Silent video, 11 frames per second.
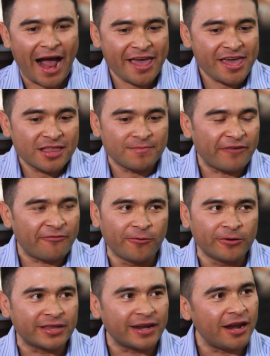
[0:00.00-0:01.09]
I eat my
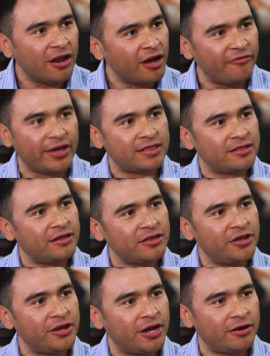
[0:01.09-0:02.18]
food and I love it,
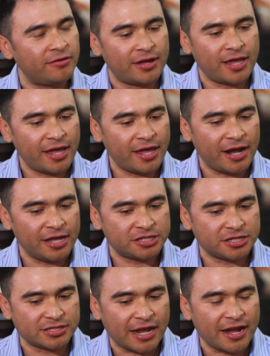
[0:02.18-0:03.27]
you know, and I
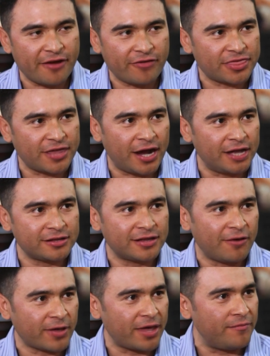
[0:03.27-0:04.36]
just, I never thought
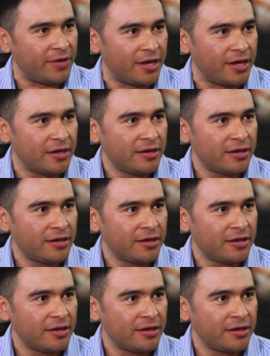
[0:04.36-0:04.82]
that can be